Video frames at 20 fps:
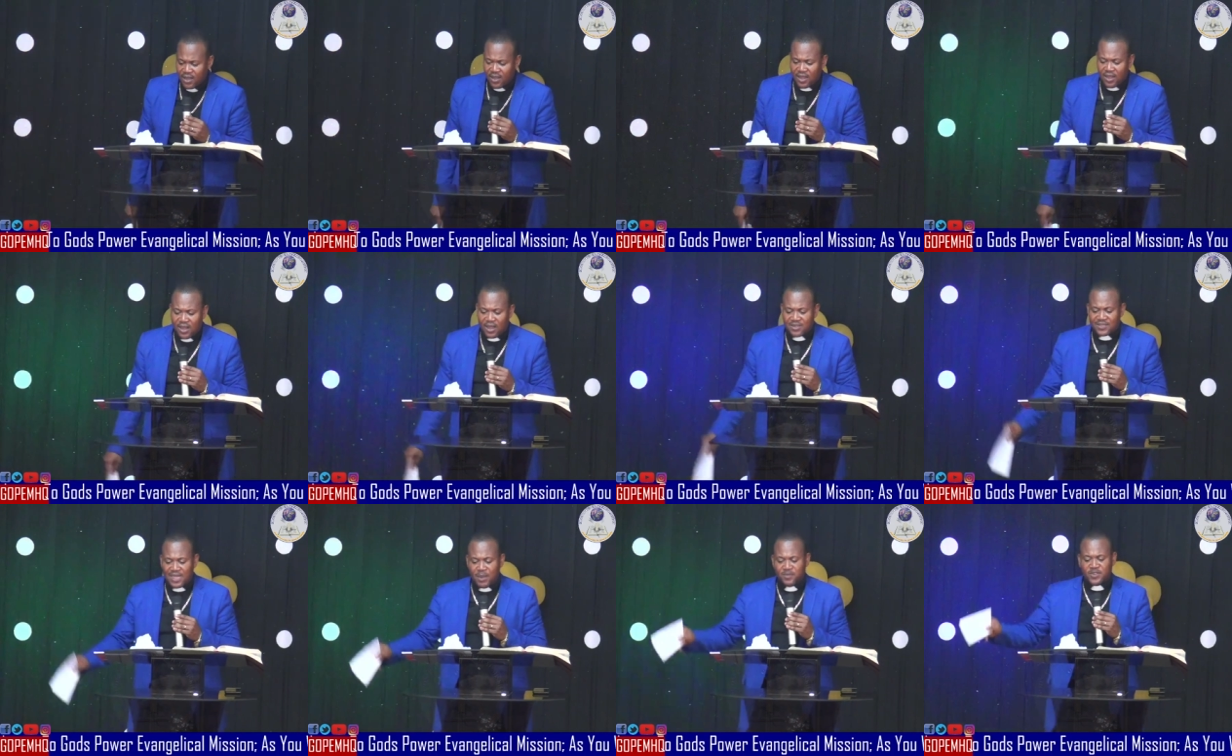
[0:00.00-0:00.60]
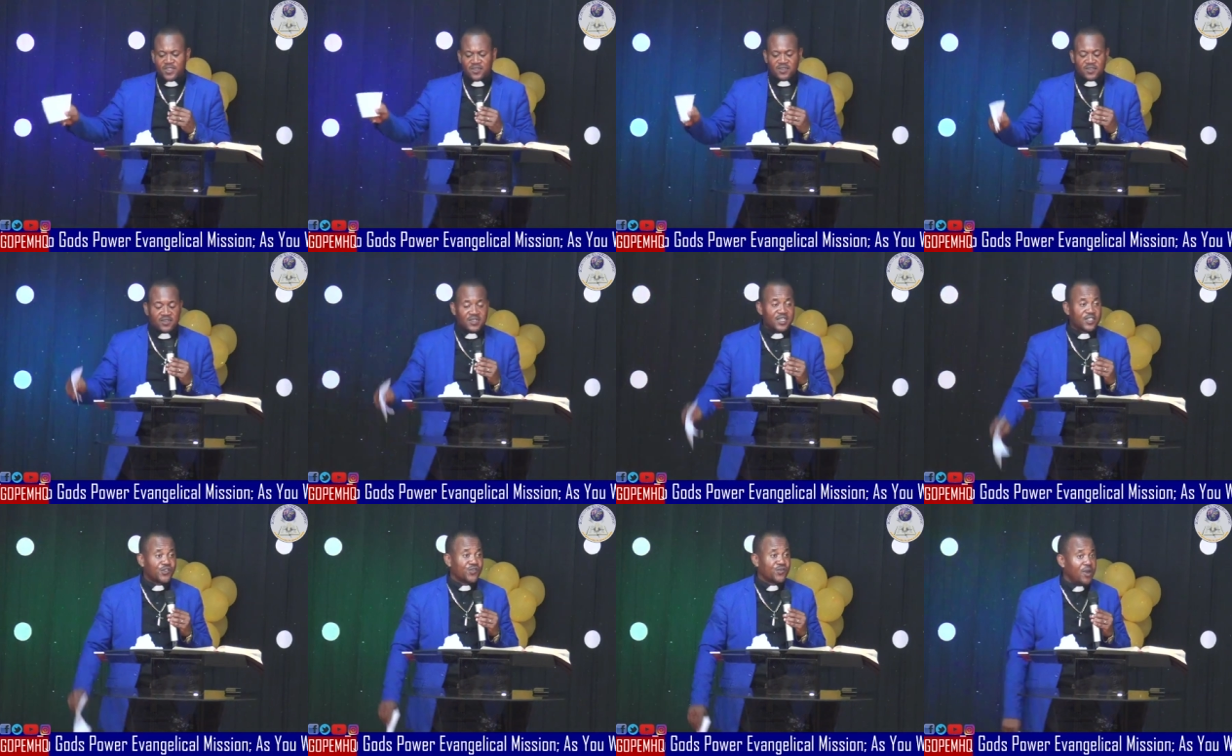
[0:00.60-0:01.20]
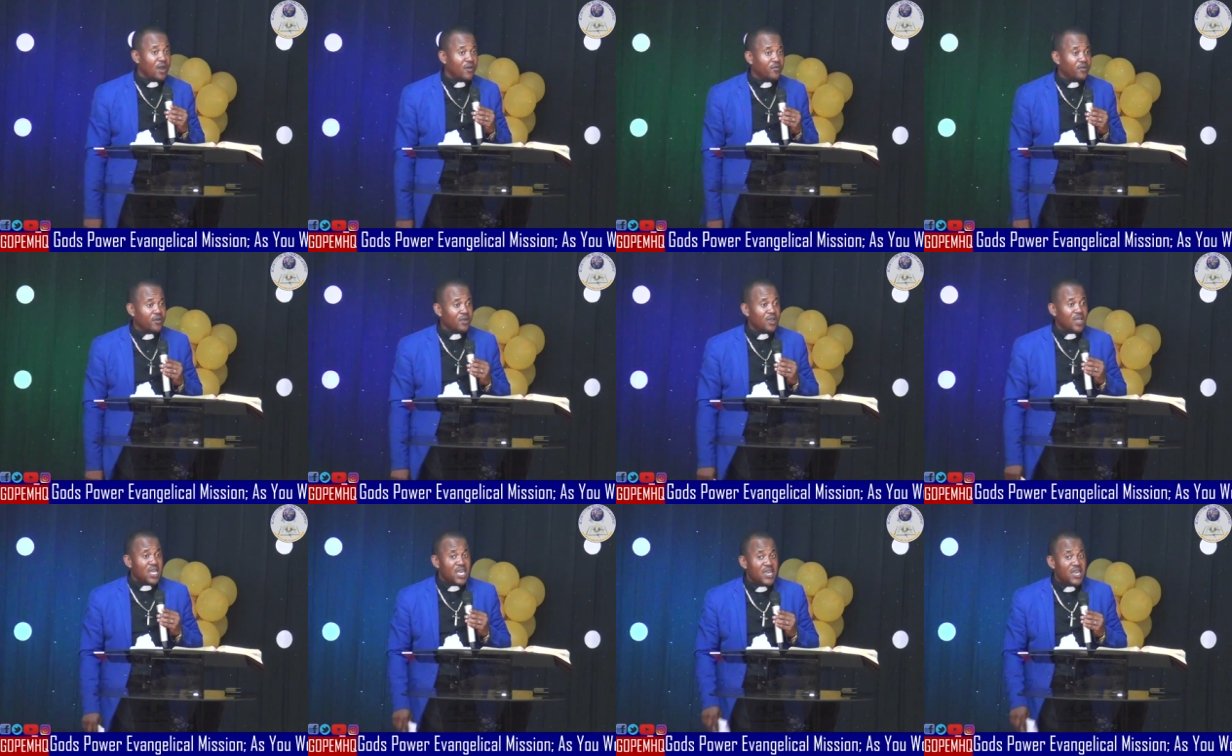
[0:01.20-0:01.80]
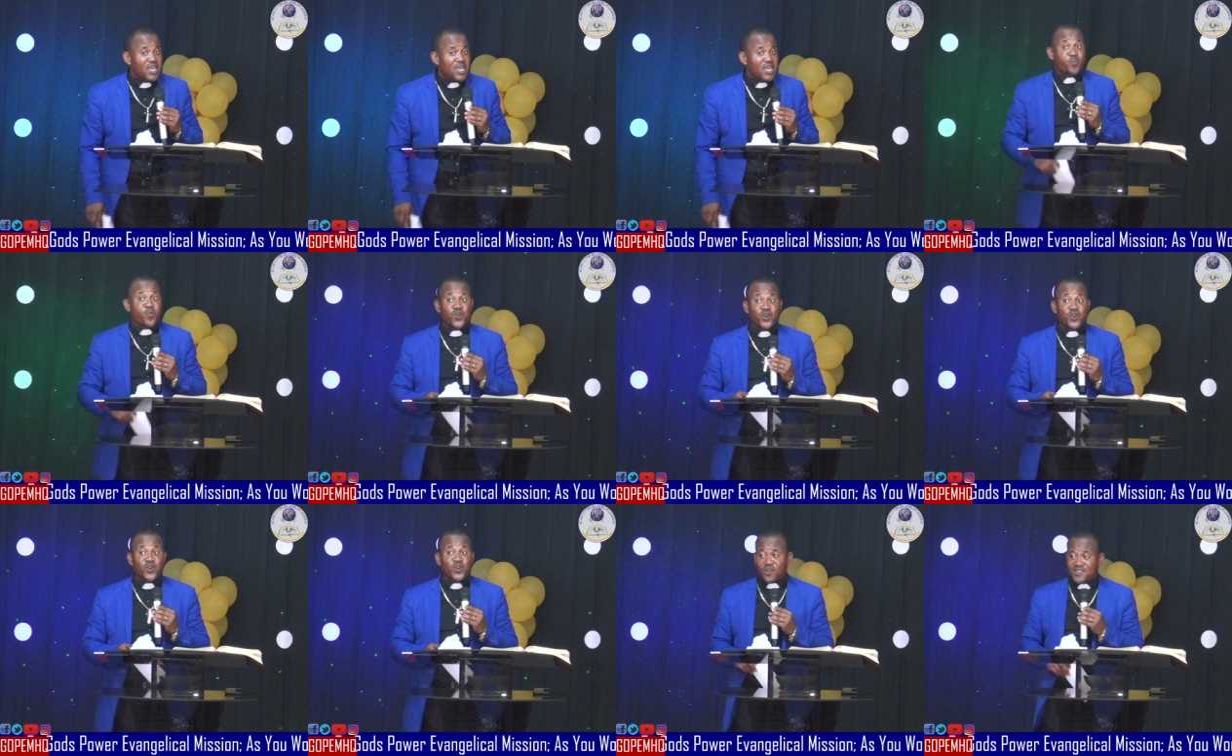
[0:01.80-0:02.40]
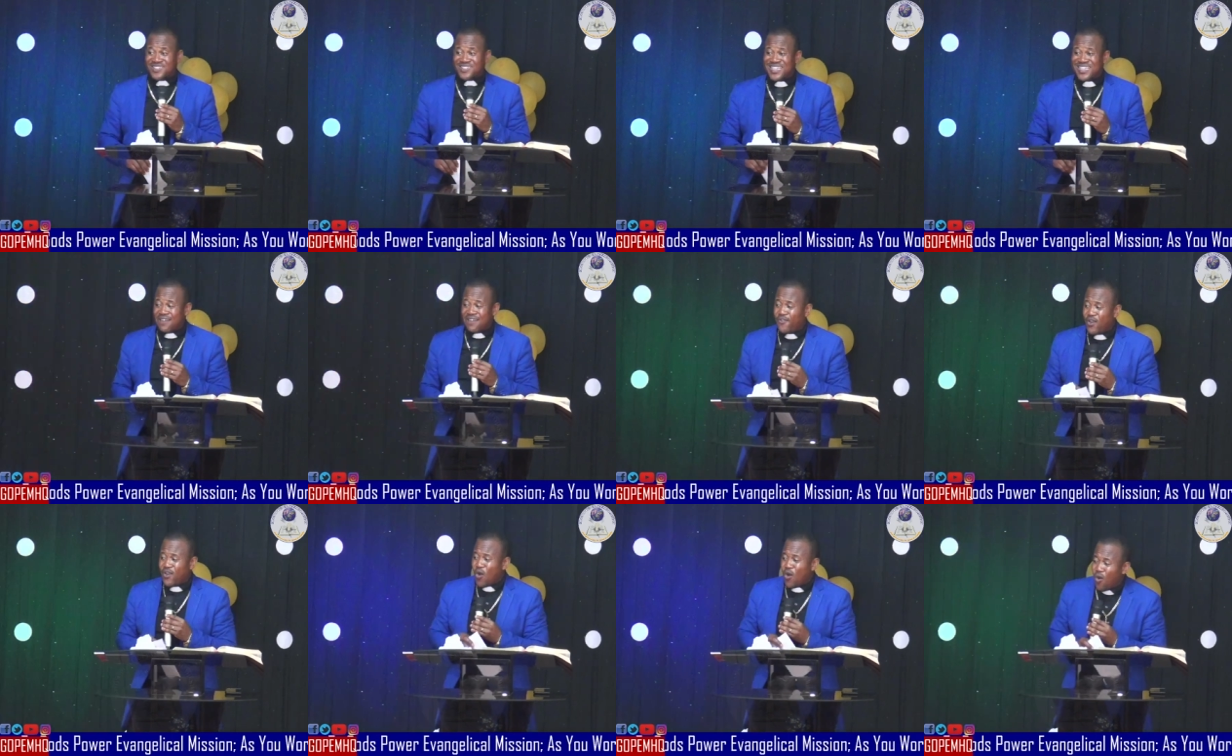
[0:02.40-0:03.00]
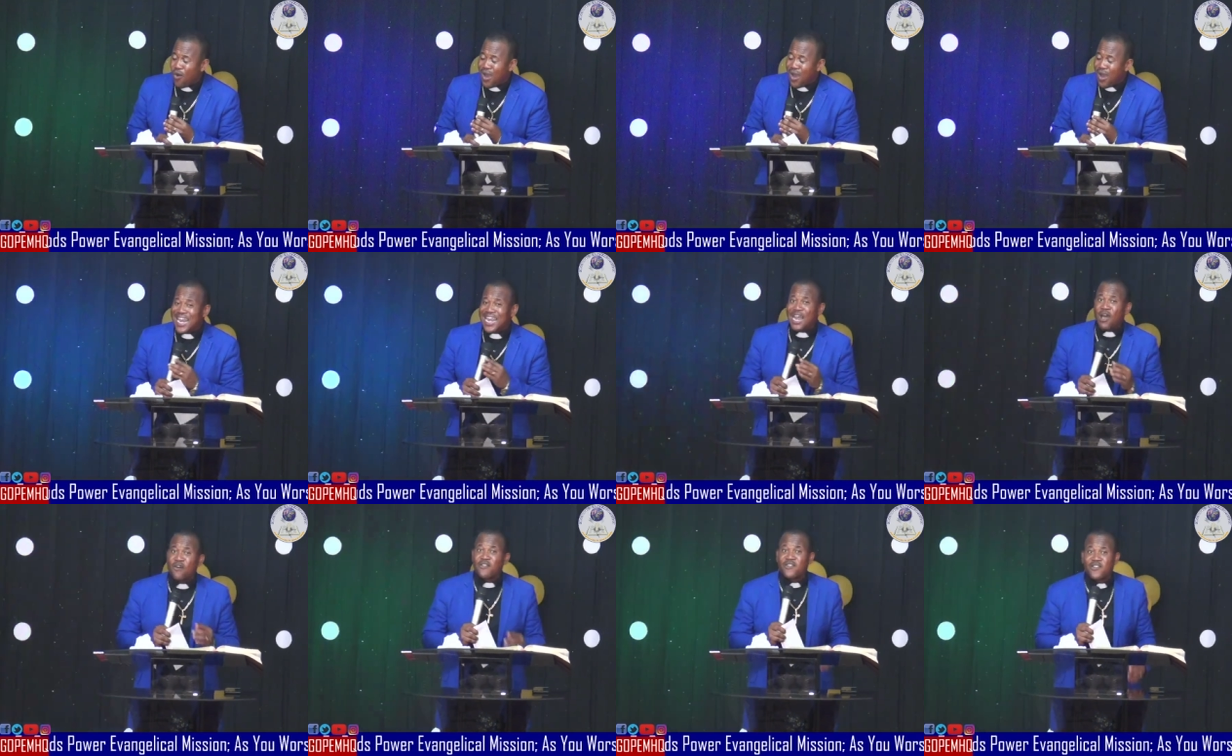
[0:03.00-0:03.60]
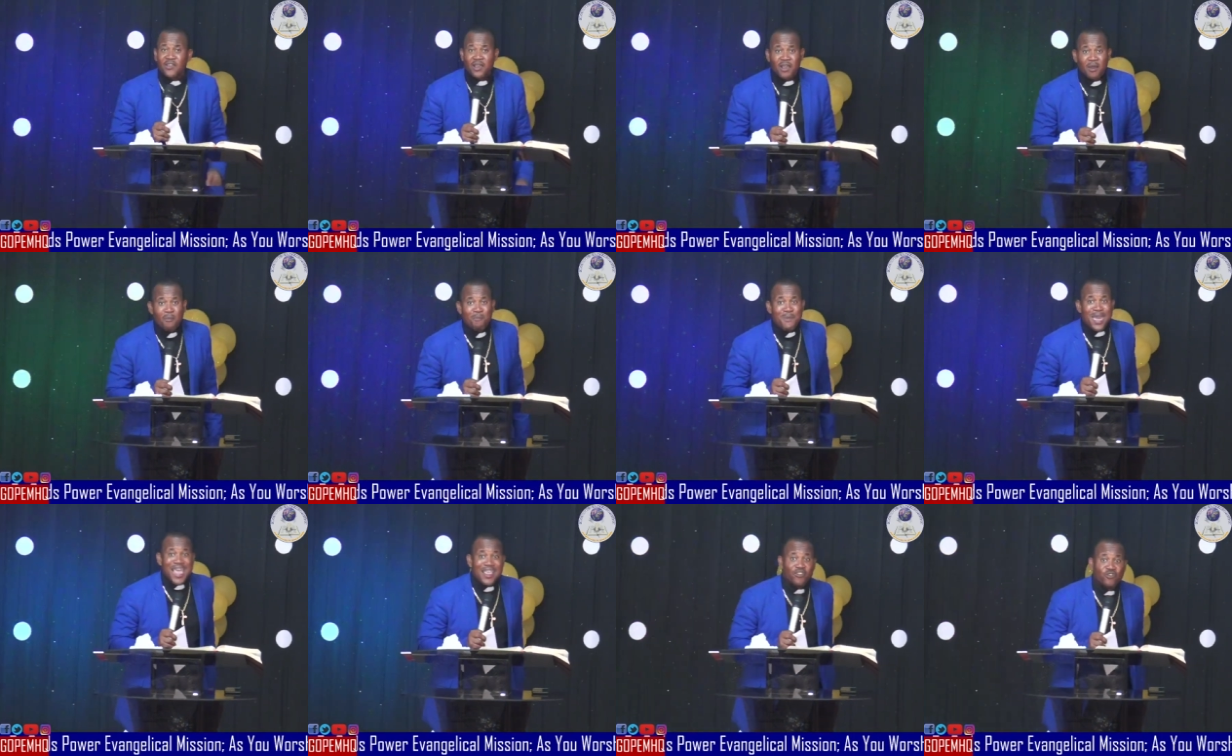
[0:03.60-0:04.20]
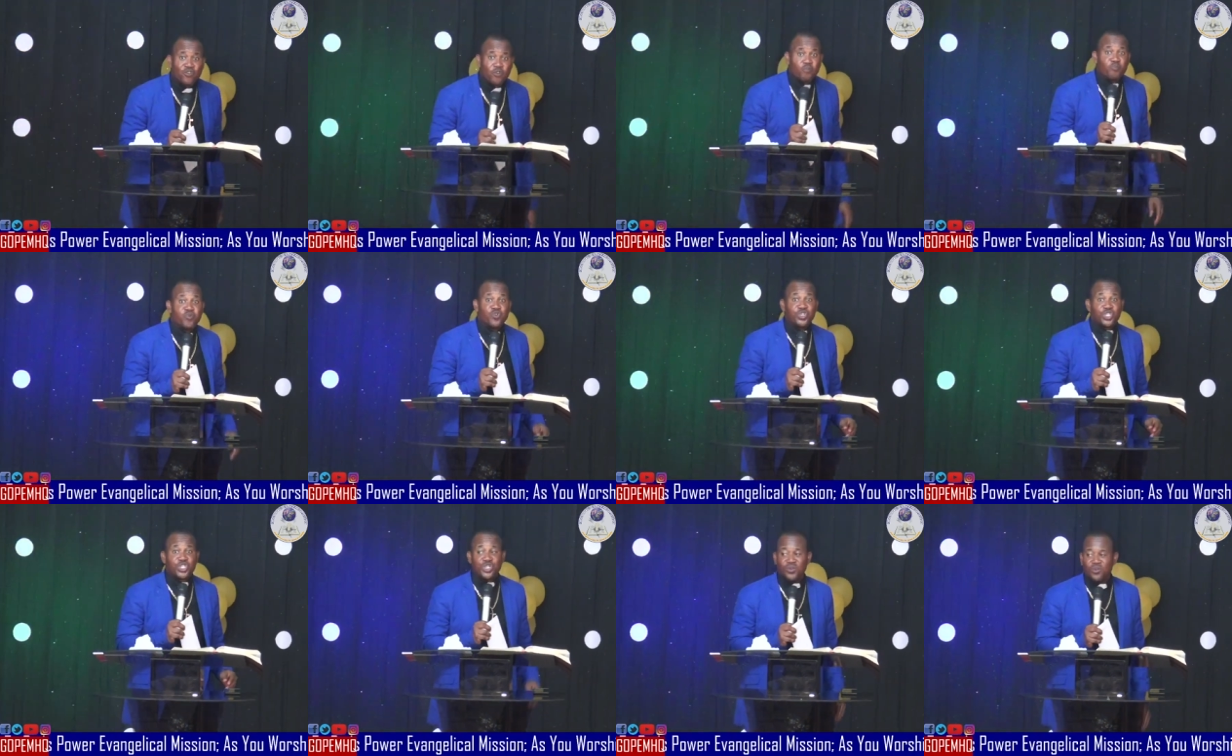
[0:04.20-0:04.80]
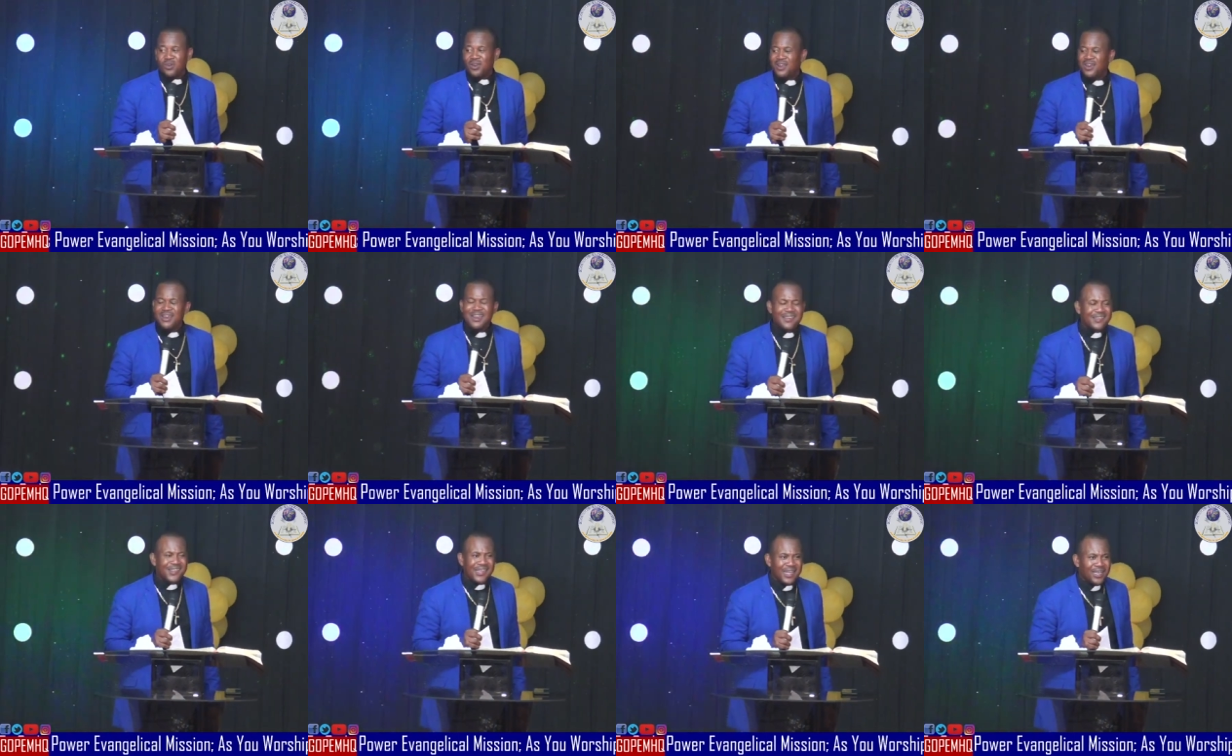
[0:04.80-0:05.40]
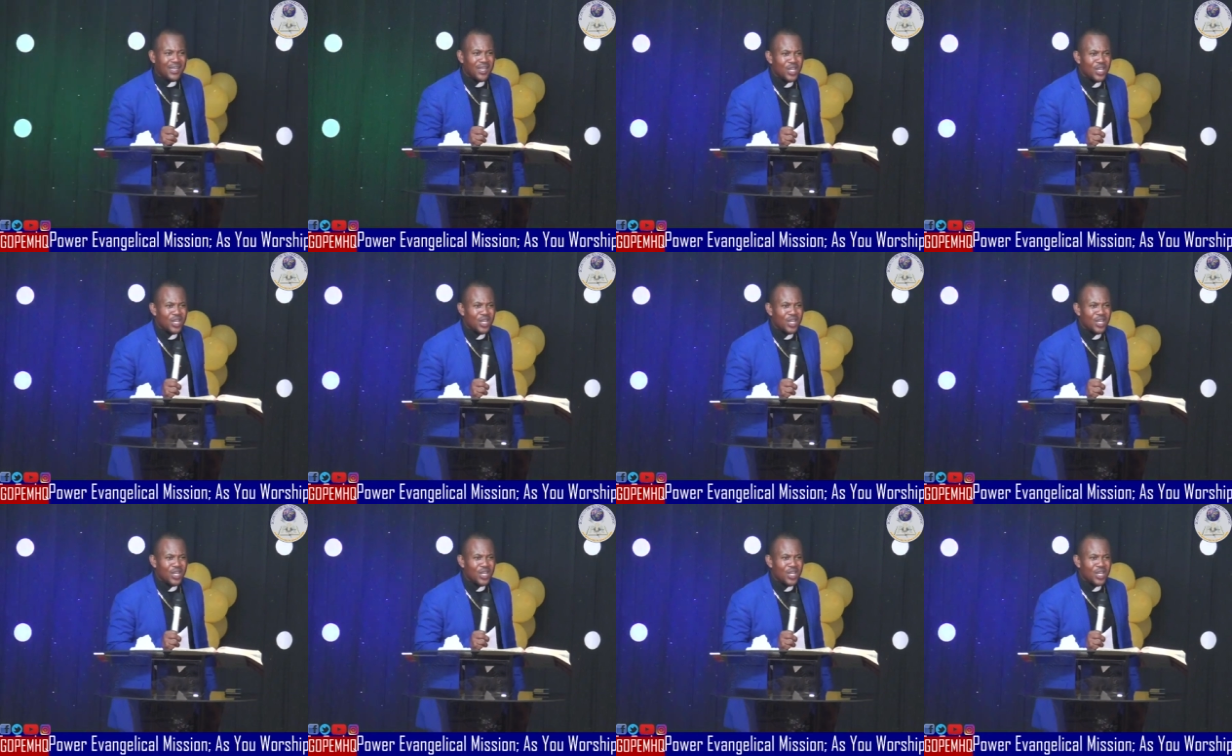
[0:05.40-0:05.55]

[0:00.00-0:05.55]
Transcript: Psalm sixty-six, twelve. If you push yourself or allow men to push you, listen,